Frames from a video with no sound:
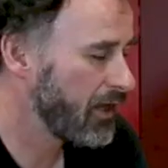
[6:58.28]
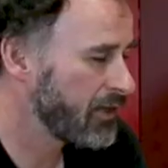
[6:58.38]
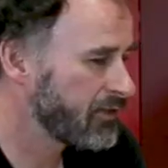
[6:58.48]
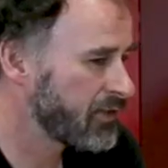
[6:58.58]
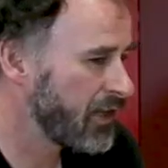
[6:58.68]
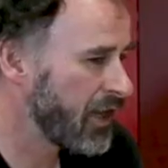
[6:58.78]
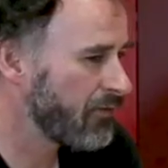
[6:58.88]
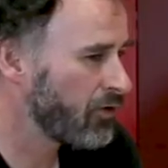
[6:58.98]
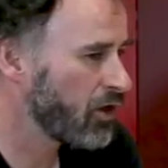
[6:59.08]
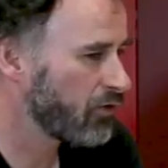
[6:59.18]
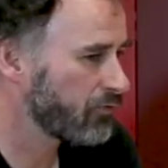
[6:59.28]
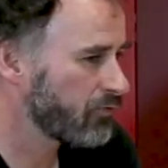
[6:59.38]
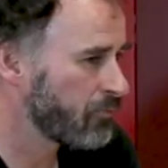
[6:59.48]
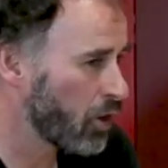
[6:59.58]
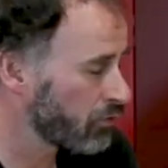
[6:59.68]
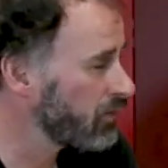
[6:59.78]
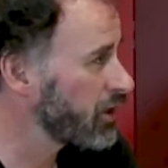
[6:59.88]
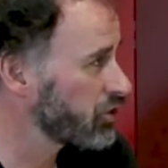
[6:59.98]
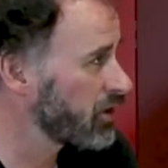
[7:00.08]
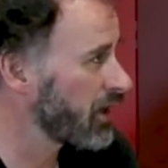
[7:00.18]
is the level of
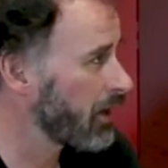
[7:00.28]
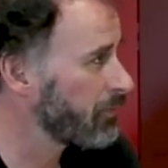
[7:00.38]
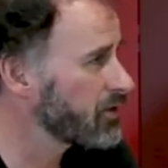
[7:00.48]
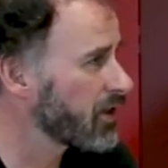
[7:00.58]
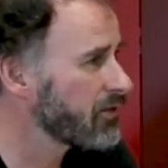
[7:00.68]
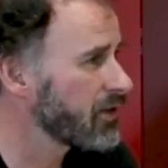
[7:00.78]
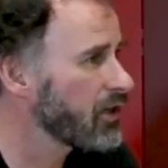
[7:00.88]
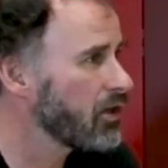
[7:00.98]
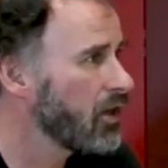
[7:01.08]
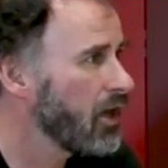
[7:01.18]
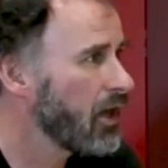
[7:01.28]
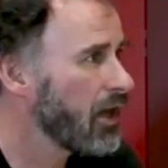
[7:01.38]
moderation that happens. I think